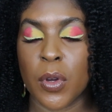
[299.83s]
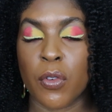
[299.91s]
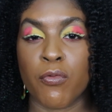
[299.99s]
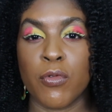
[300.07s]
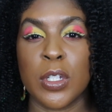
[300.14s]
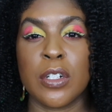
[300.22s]

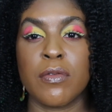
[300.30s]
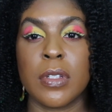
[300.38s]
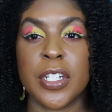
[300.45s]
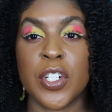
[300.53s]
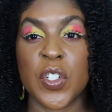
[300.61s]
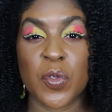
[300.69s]

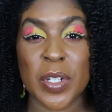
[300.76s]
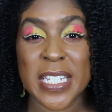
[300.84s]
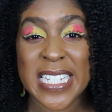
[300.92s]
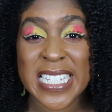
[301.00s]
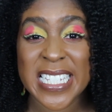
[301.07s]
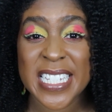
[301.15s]
really
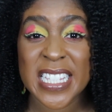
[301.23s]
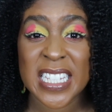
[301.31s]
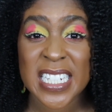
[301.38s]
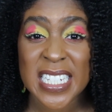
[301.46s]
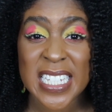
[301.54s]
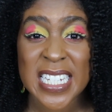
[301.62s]
greasy
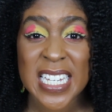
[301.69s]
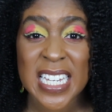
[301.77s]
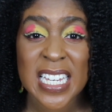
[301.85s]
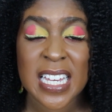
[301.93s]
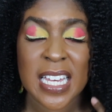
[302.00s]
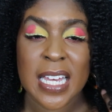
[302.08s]
looking,
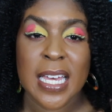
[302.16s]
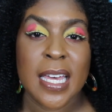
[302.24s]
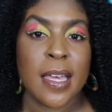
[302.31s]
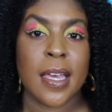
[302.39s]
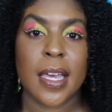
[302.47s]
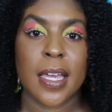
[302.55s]

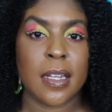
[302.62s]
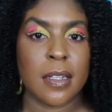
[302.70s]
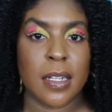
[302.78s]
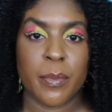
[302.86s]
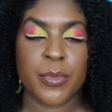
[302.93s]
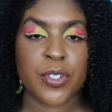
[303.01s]

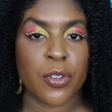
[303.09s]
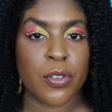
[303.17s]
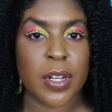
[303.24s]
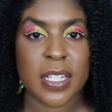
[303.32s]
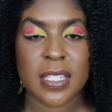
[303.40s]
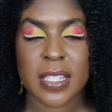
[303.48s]
and I'm sure
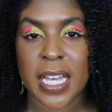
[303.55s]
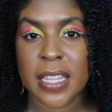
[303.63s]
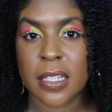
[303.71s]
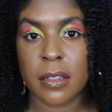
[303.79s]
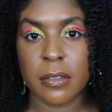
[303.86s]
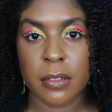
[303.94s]
that's
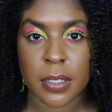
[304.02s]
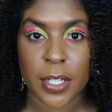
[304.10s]
not the look